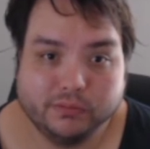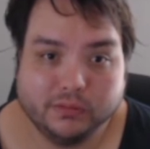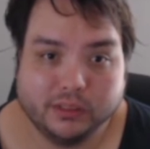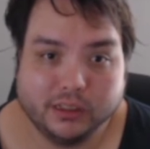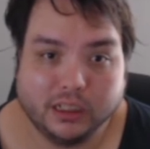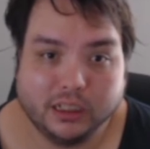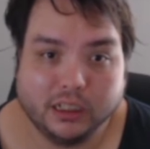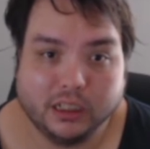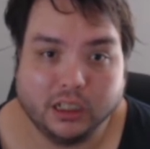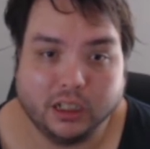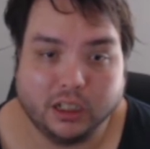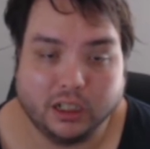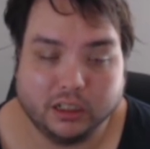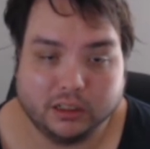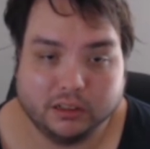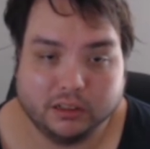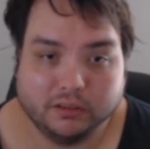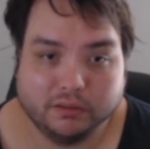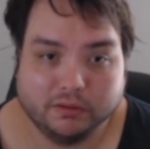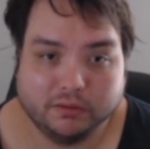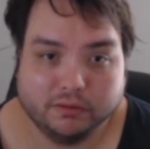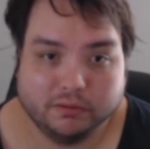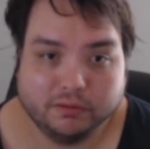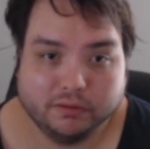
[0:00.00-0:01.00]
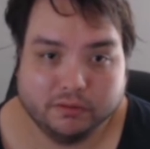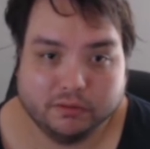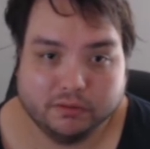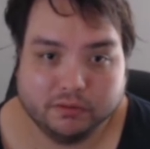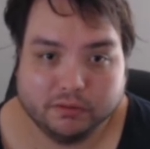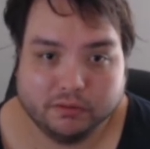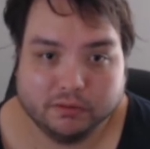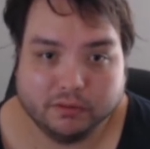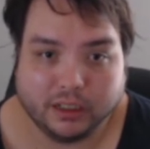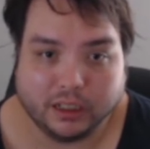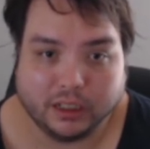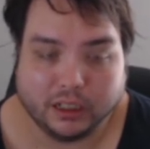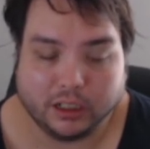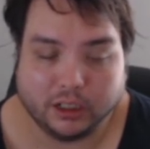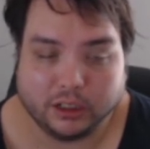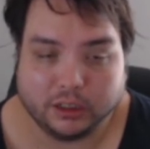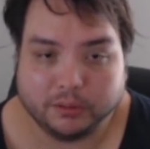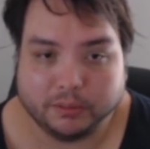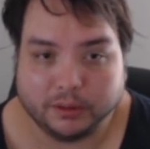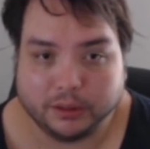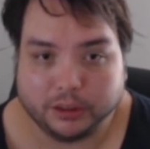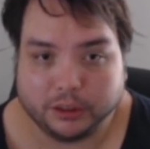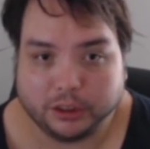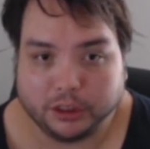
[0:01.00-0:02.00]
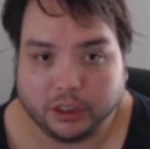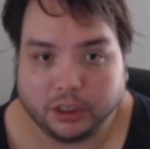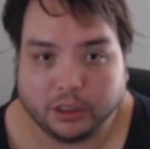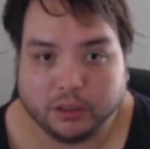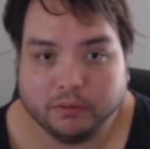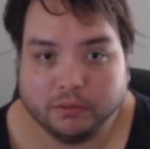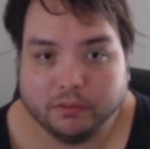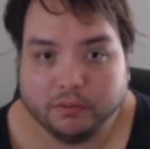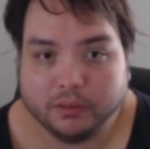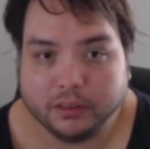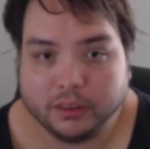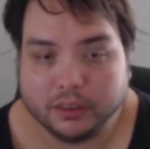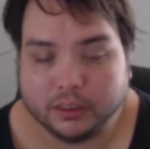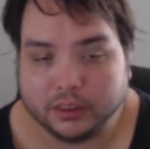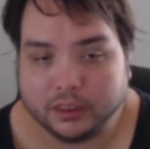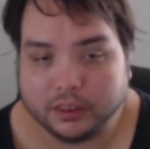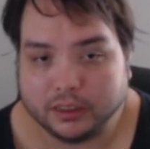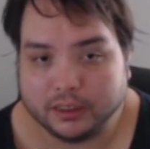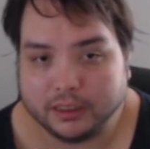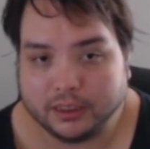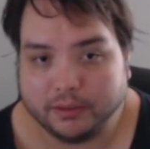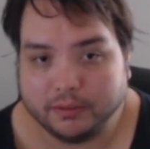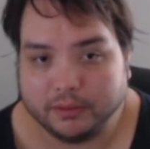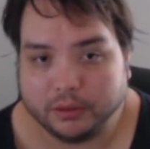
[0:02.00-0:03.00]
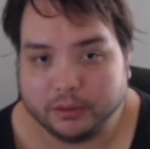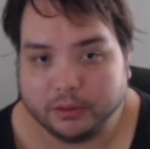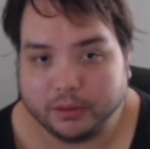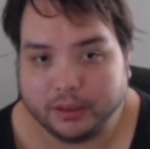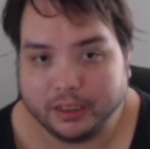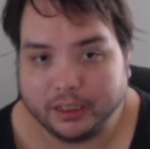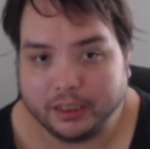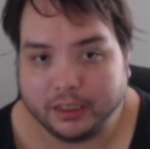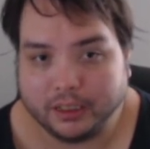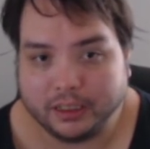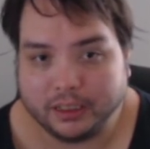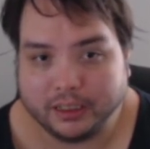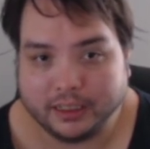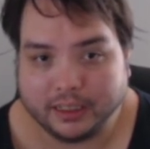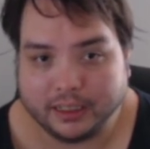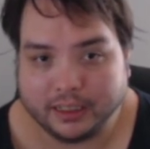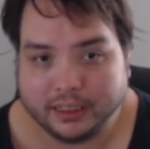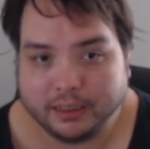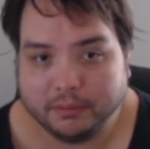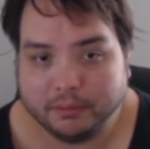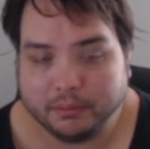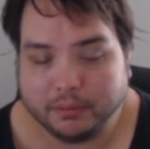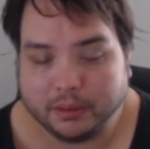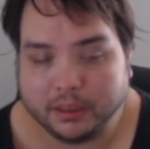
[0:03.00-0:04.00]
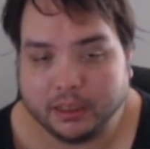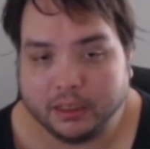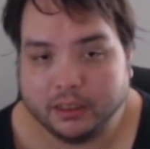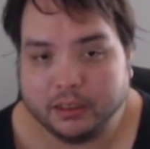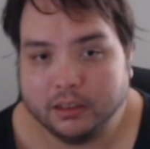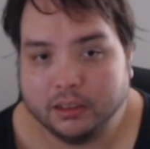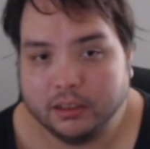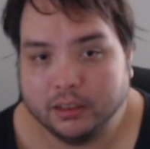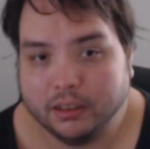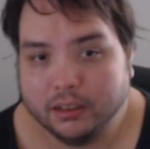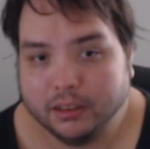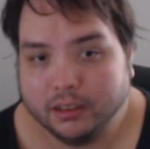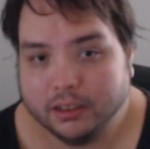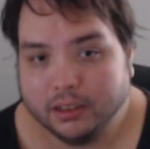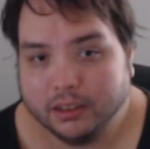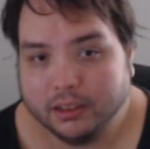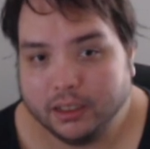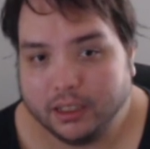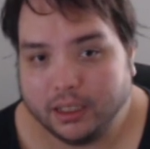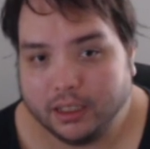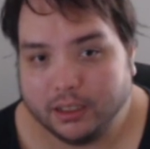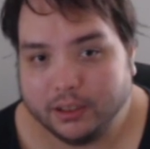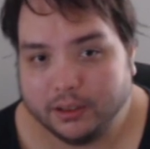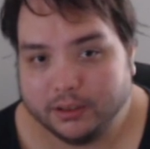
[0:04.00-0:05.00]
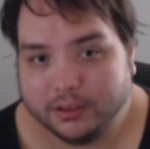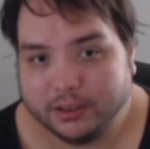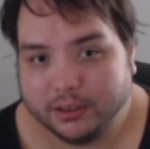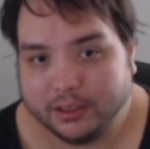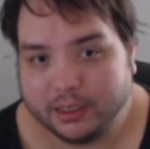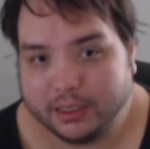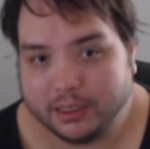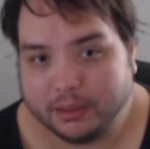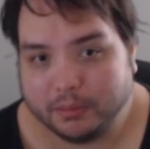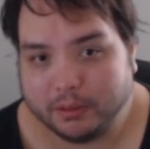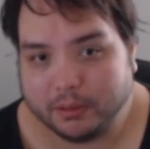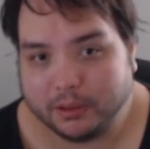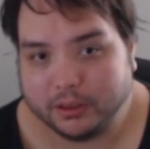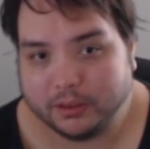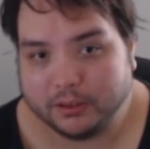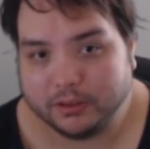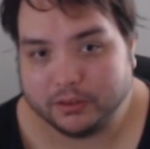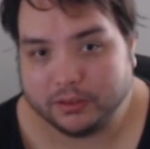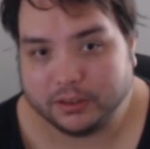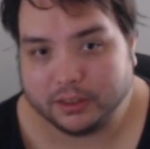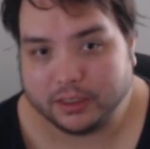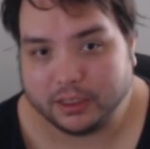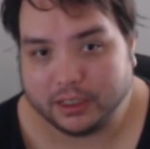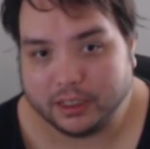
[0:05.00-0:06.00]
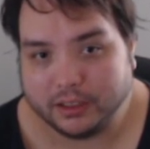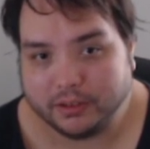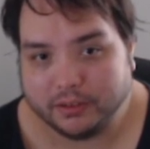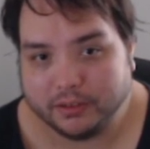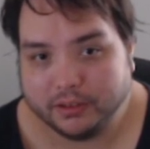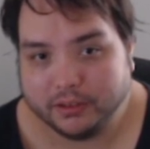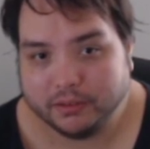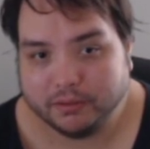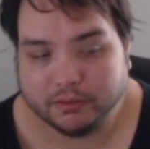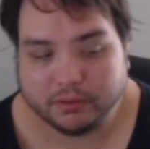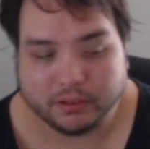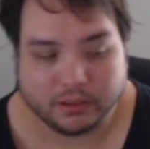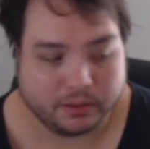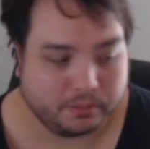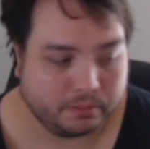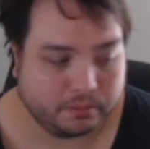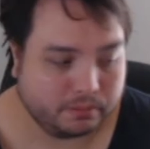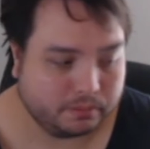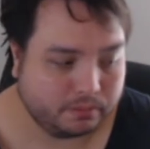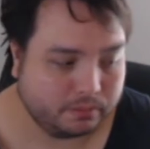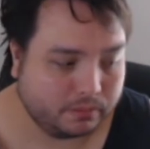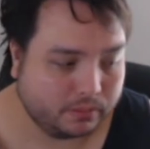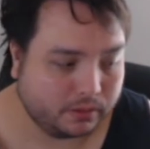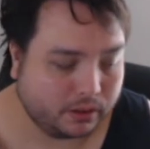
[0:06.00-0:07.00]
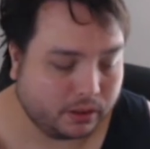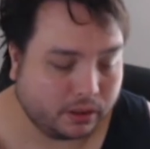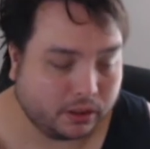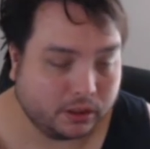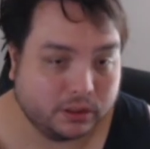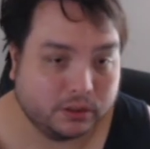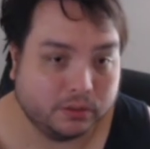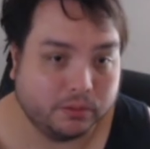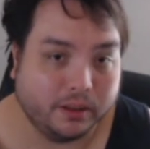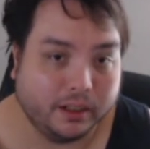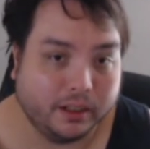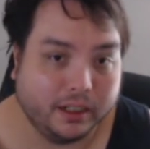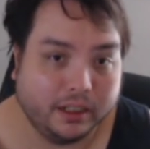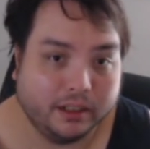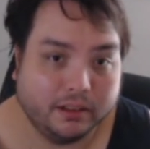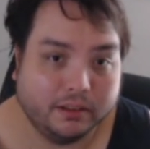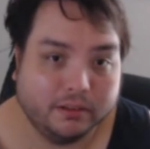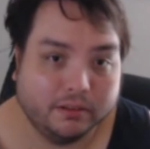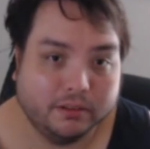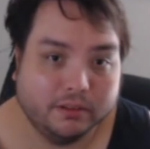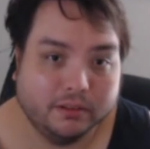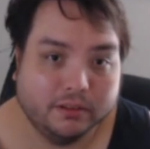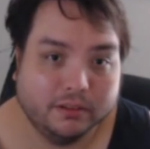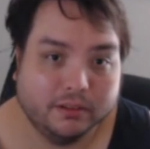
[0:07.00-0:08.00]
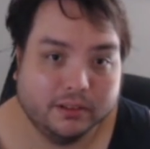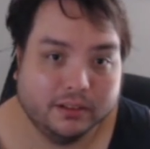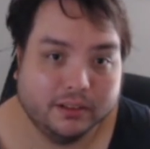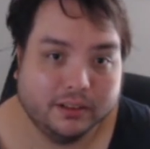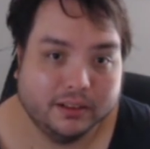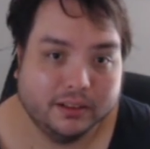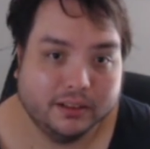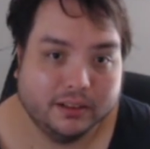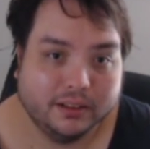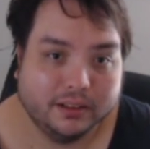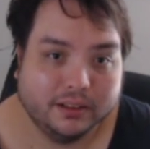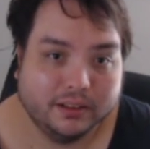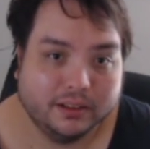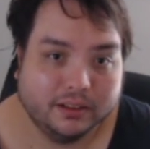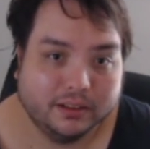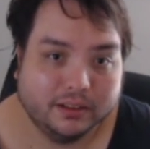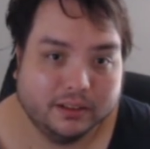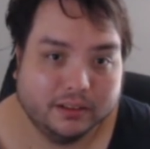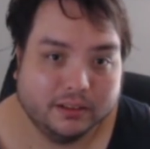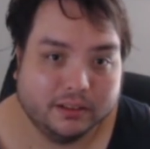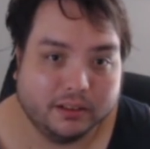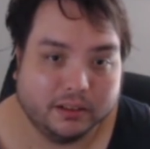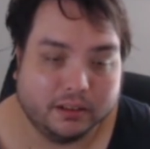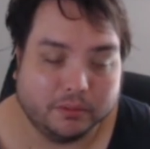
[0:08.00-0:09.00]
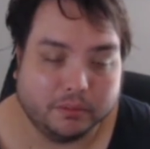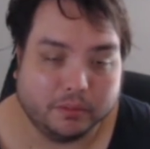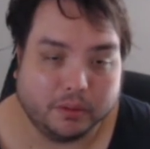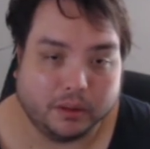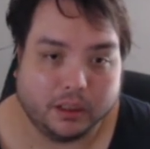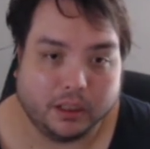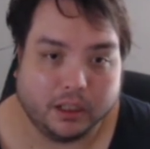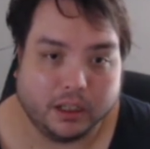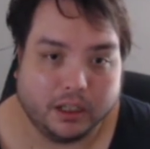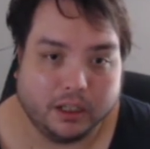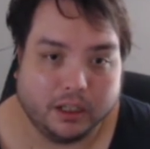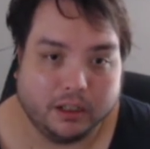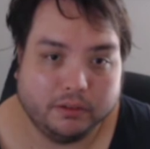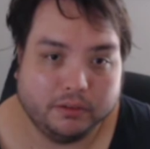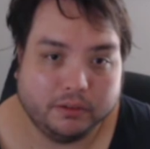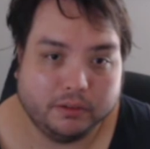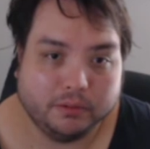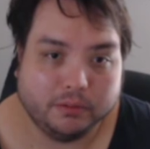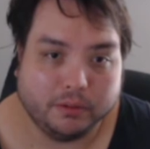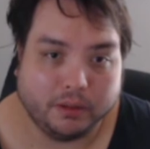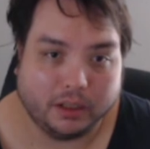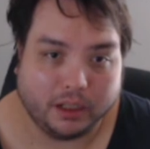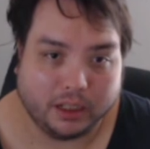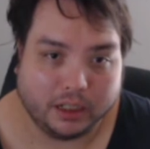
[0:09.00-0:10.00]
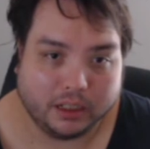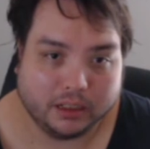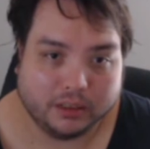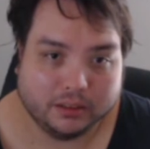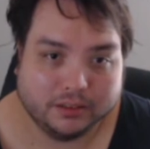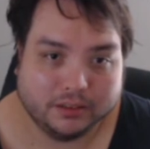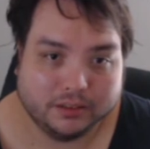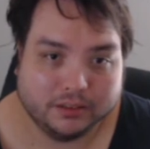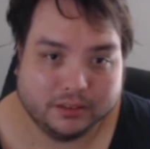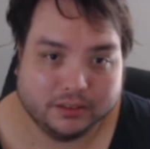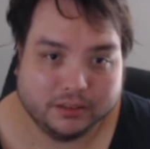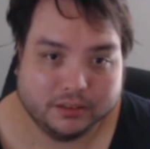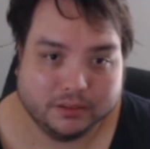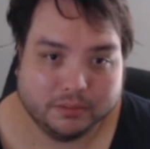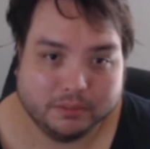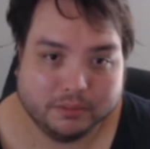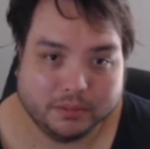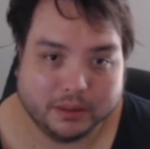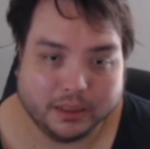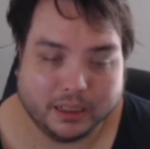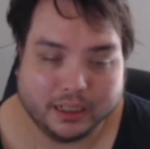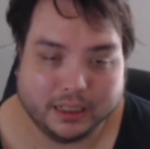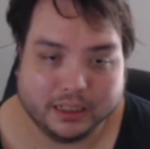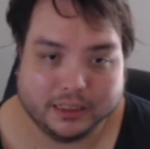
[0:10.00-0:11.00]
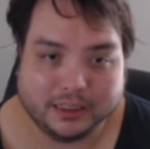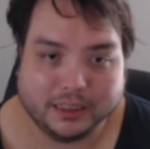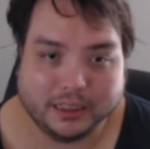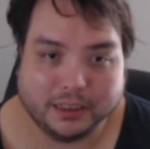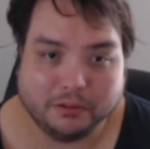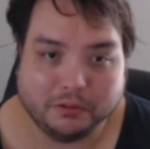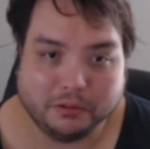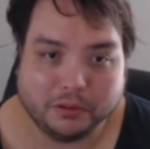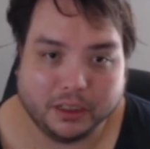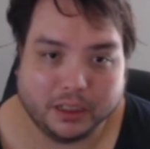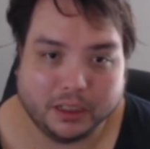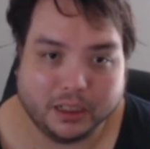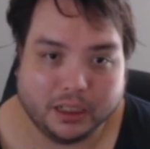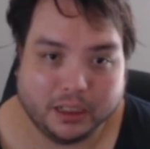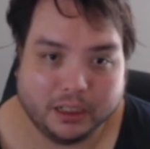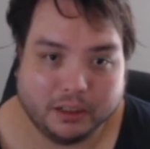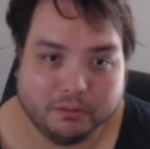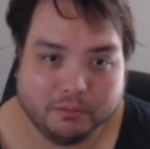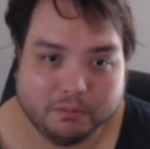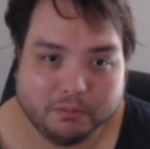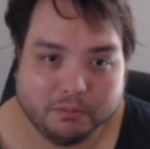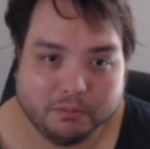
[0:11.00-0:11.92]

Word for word: A lot. I lost my job in December 2019, but I looked at it, the positive side of it. I lost weight. I'm alive and well, but at the same time,